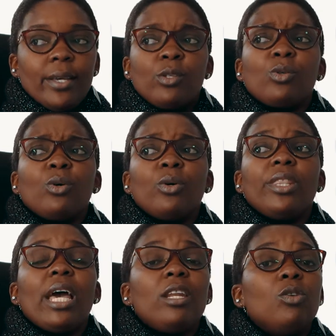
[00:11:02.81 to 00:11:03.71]
So
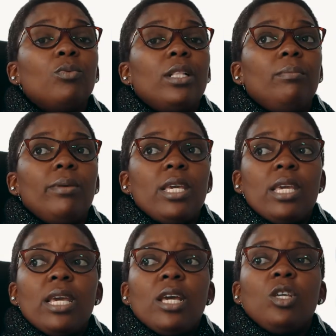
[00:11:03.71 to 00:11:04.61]
then
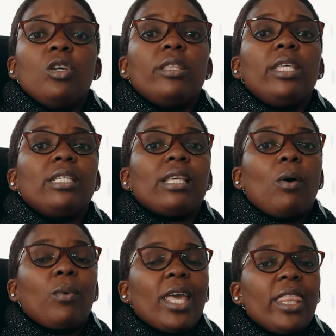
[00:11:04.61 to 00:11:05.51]
there's
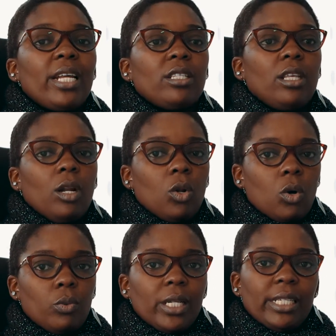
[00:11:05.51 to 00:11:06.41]
a way that the
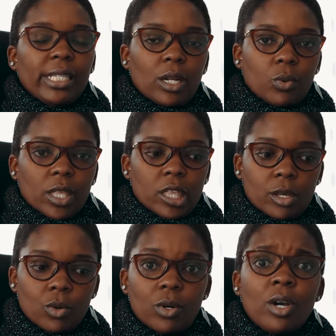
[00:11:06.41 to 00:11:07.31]
law will deal with
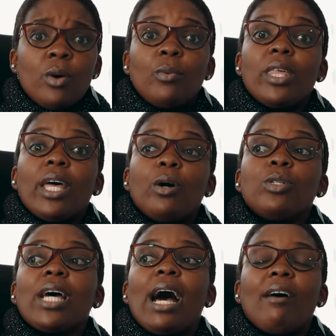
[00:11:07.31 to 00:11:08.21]
you
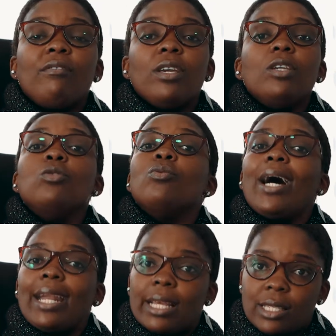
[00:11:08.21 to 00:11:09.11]
without having you
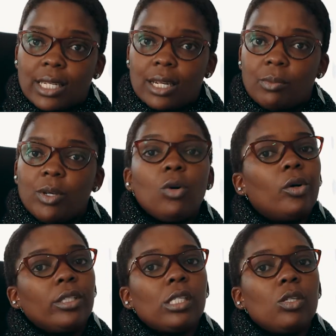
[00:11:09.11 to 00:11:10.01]
arrested
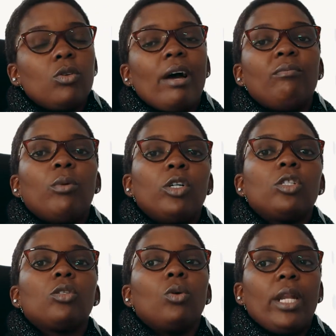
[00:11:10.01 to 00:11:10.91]
because you have bought
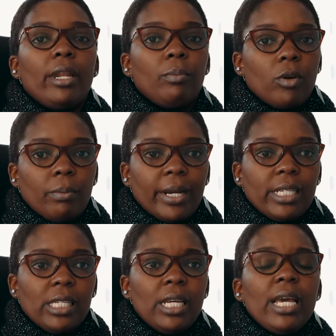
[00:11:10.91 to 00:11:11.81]
stolen
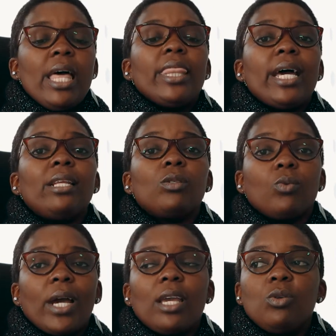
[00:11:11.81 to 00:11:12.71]
property. That is
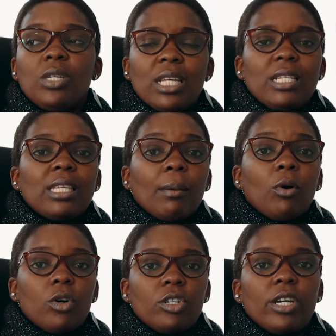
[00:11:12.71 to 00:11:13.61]
why you need some
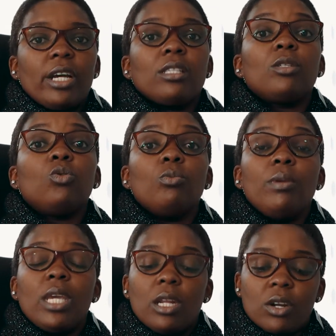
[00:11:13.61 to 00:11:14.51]
contracts to
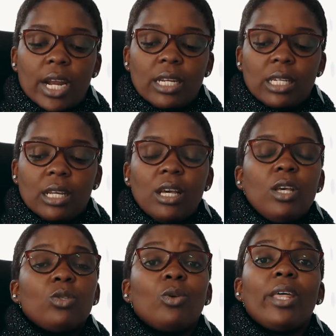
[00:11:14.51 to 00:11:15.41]
be in writing.
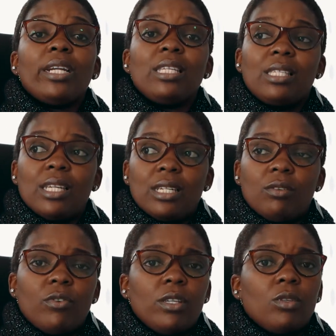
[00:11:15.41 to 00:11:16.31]
So that is the
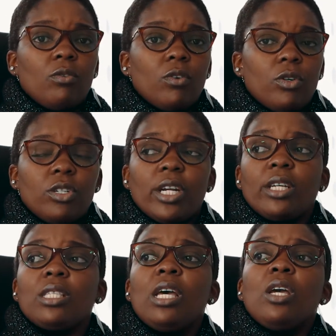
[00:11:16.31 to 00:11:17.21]
difference of
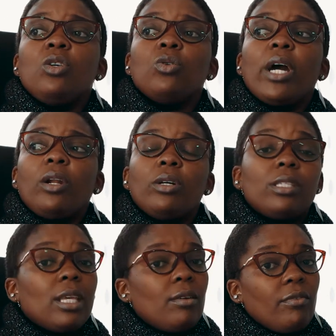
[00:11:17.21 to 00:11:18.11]
contracts. You cannot
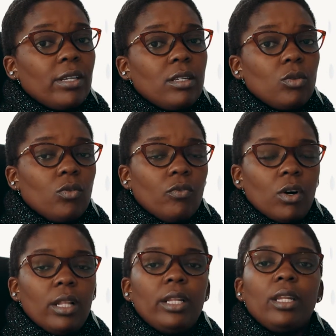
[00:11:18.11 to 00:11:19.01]
say first of
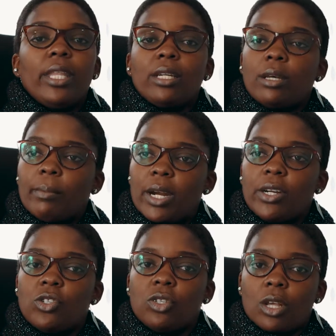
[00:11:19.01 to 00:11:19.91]
all that a
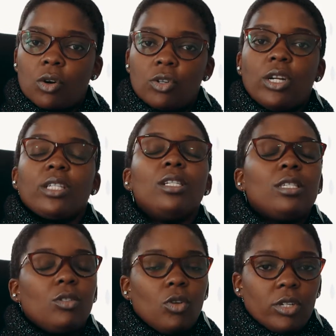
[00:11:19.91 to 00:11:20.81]
marriage is a contract.
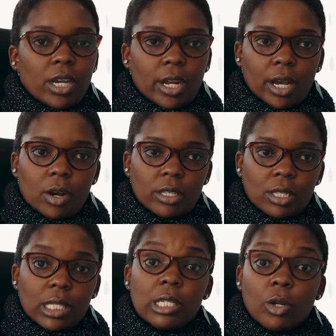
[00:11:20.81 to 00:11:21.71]
It's not
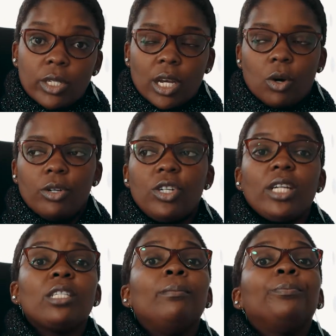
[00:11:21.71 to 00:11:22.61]
a
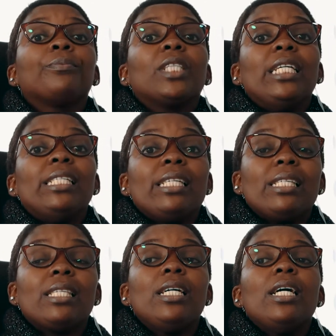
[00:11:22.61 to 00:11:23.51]
contract. It
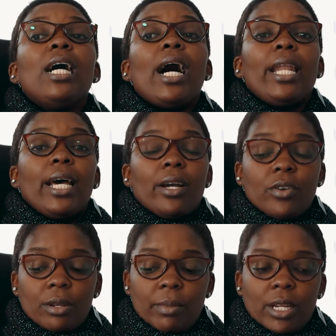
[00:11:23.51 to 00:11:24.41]
is an
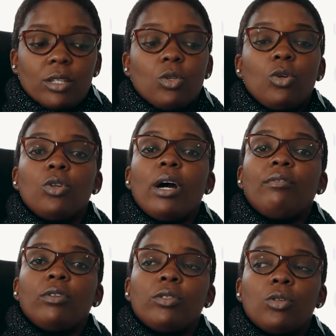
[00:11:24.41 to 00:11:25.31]
agreement. So you
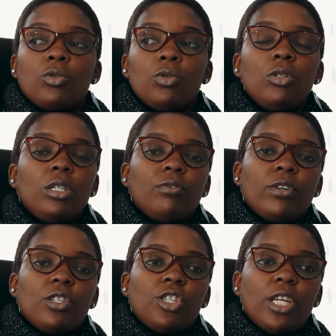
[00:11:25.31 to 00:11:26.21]
have also to
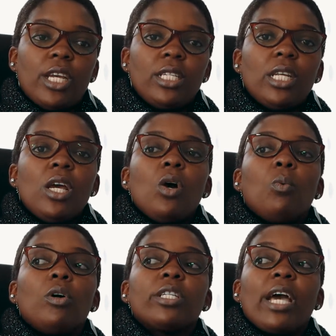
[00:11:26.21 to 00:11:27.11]
differentiate
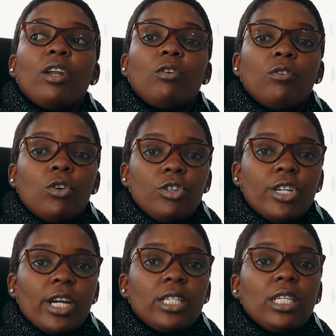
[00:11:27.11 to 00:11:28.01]
what kind of
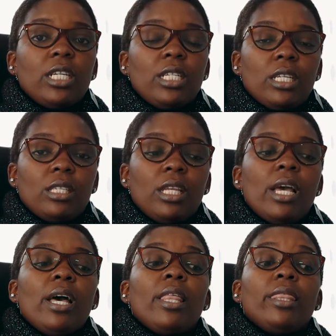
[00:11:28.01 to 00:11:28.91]
contract it is.
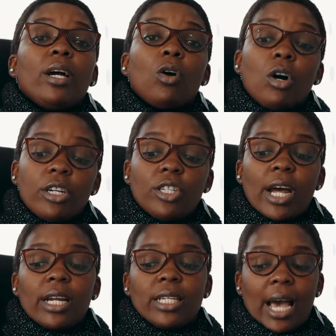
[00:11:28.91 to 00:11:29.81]
The
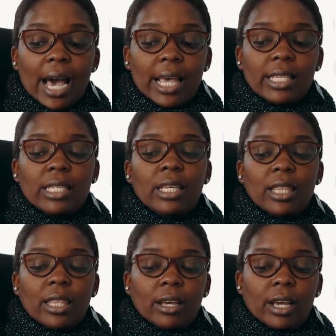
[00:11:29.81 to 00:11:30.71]
contract has
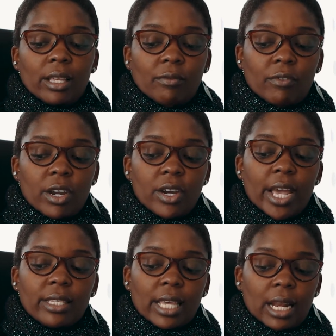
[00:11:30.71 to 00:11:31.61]
the
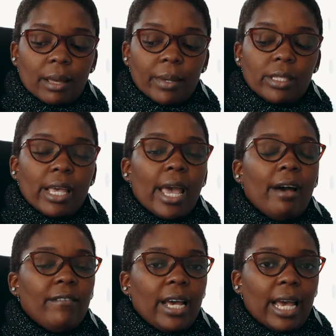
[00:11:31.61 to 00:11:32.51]
various elements I
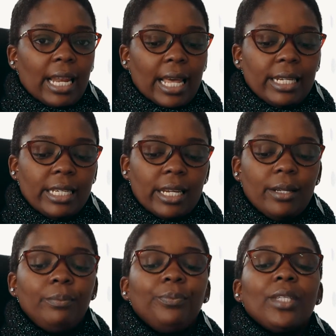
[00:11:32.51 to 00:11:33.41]
have highlighted.
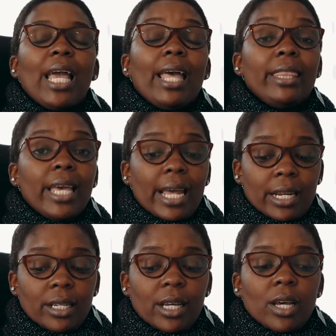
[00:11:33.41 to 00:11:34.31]
And
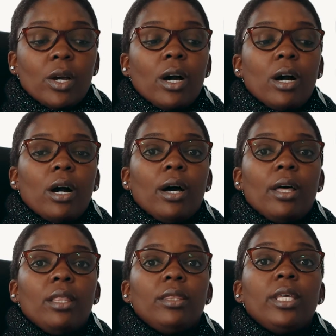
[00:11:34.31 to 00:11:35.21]
then
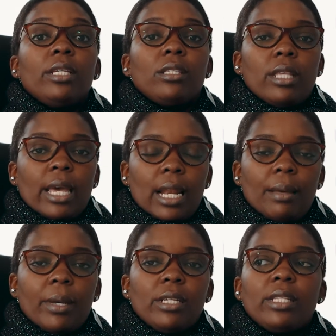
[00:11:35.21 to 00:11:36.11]
there's the
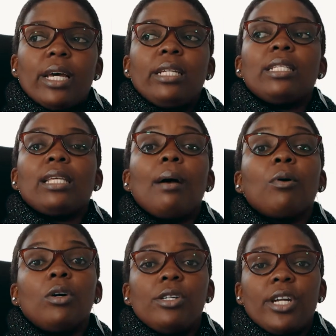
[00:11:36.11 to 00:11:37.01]
element that some
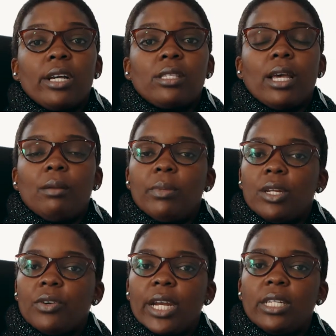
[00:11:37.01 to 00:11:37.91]
contracts can be
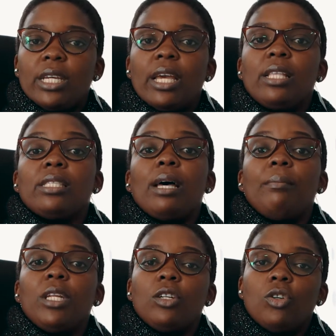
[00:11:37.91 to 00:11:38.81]
in writing and
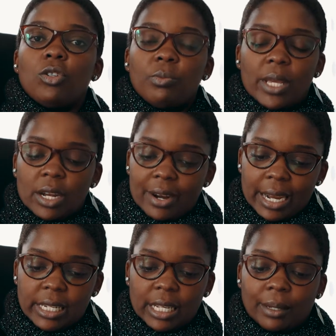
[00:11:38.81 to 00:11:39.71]
some need not be in
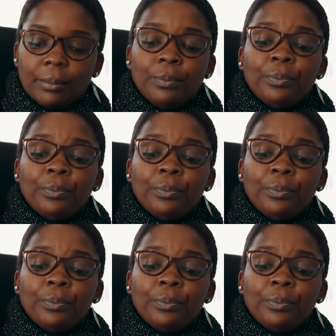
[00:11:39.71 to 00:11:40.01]
writing.